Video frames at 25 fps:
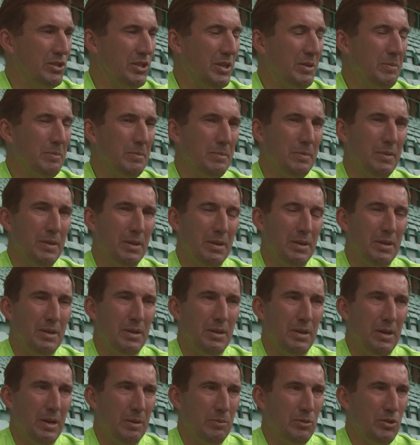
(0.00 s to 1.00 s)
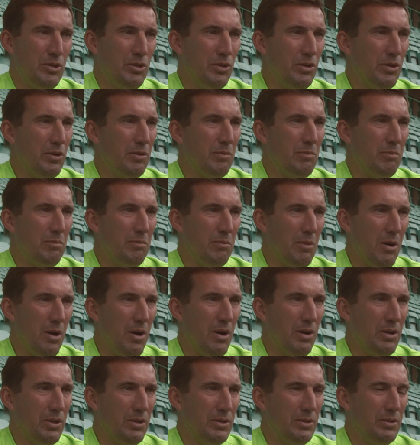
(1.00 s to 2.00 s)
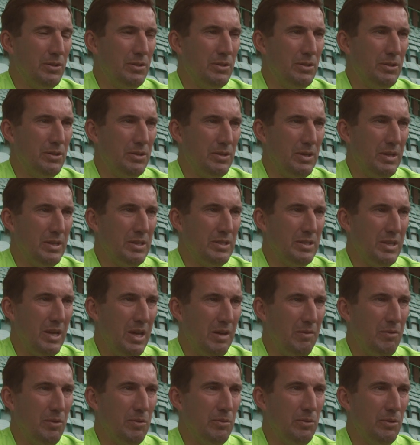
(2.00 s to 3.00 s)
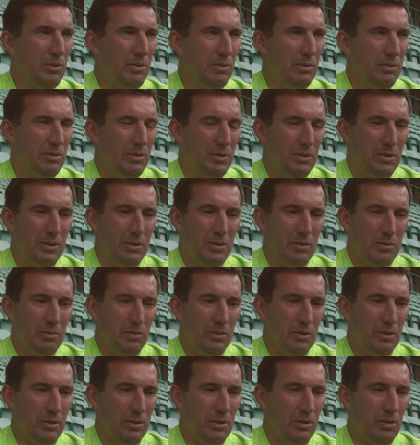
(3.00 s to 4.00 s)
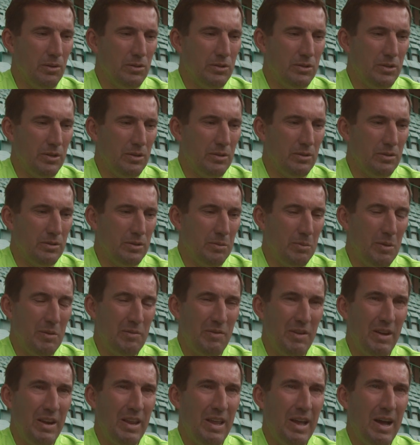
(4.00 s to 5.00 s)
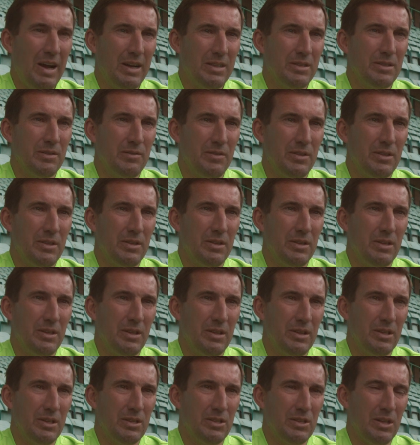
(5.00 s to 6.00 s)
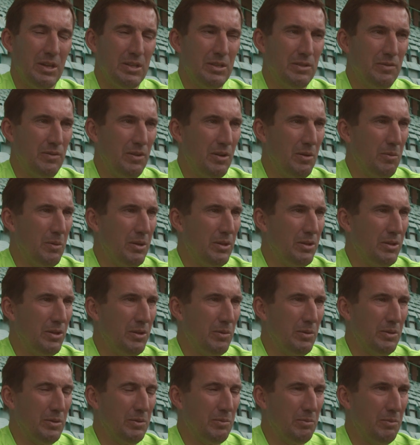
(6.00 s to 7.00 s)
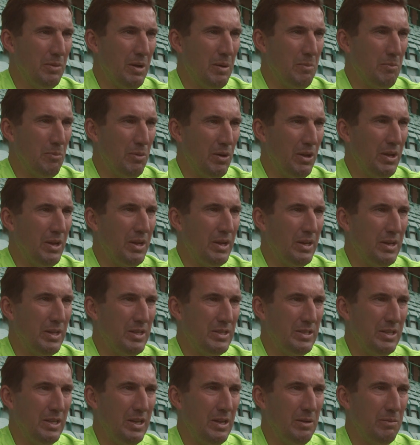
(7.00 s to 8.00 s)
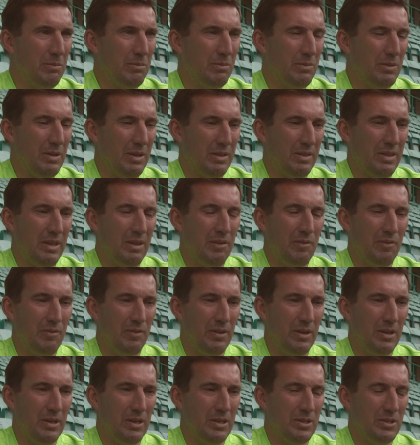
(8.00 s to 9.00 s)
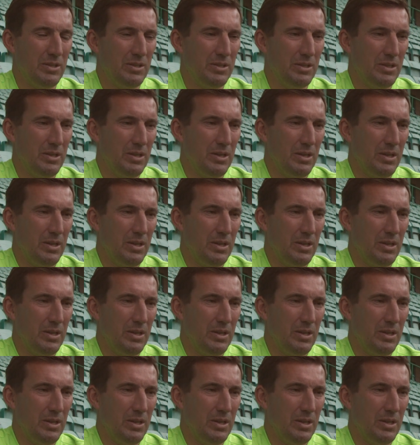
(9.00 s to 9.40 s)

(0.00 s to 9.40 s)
team. I'm sure Mark and Davey will look to be very active in the transfer window and bring in a team that they feel is